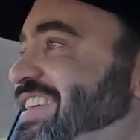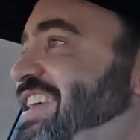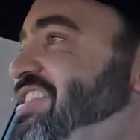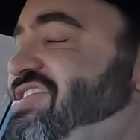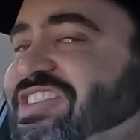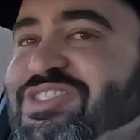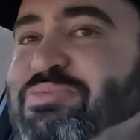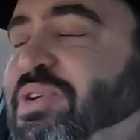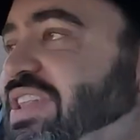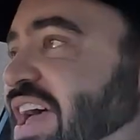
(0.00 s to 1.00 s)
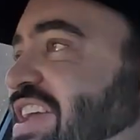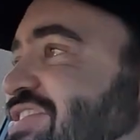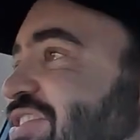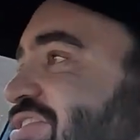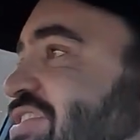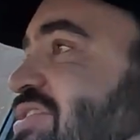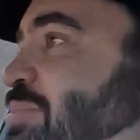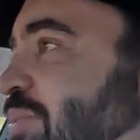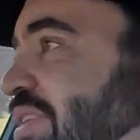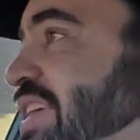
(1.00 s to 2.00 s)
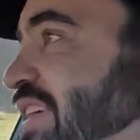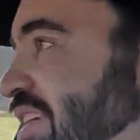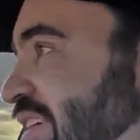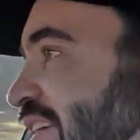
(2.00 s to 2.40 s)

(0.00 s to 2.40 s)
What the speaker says: You know, chin spoiler, HO chin spoiler,